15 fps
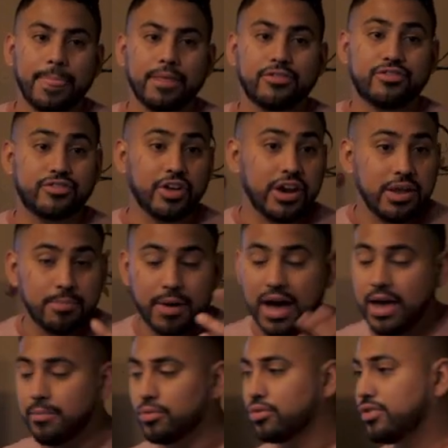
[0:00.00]
Study
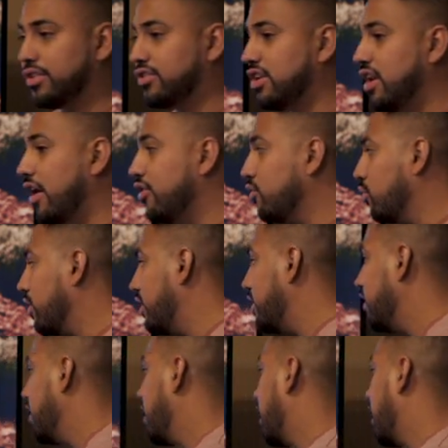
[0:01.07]
Bibles is another one.